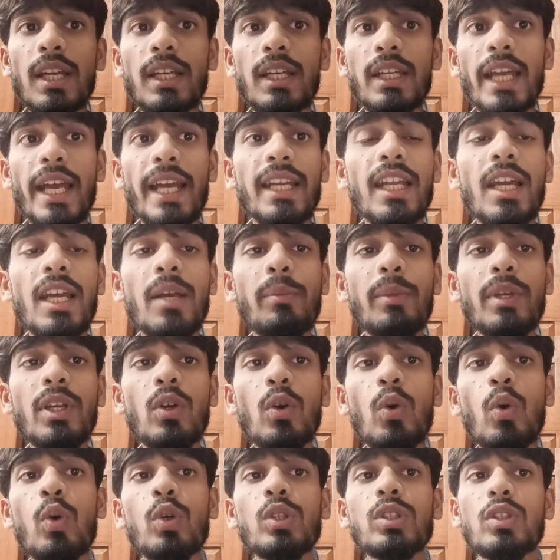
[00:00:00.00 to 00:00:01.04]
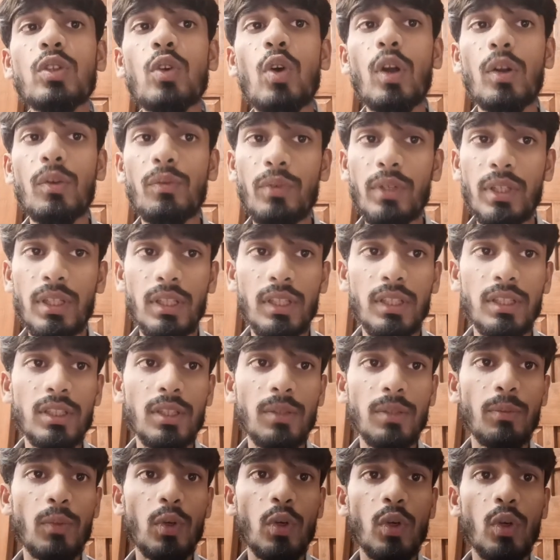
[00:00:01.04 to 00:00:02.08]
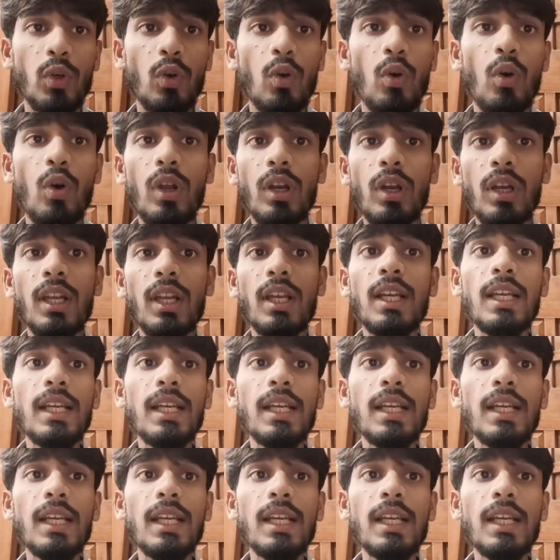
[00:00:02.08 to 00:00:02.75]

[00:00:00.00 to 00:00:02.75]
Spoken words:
dynamic host configuration protocol,